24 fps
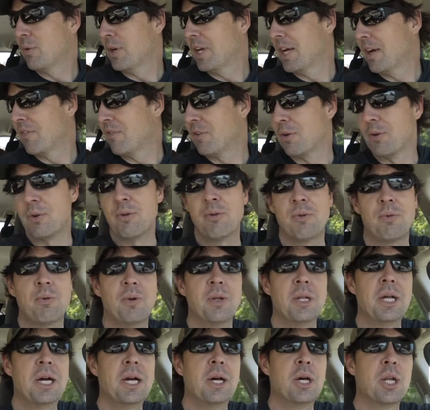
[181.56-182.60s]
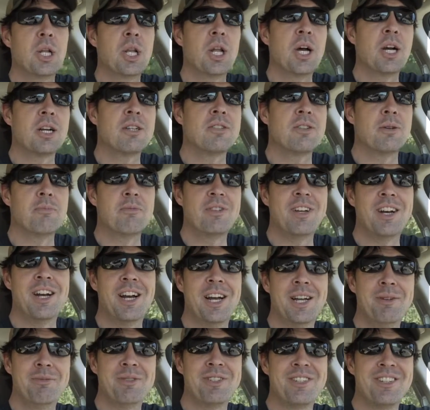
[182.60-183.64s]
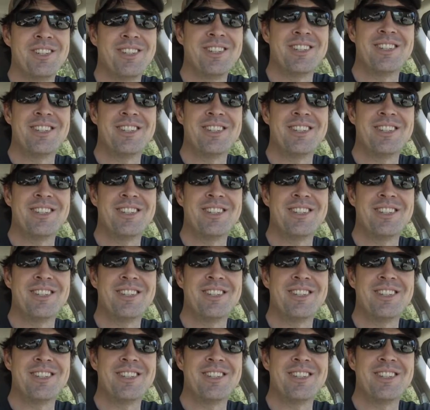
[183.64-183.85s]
we have to rely on luck sometimes.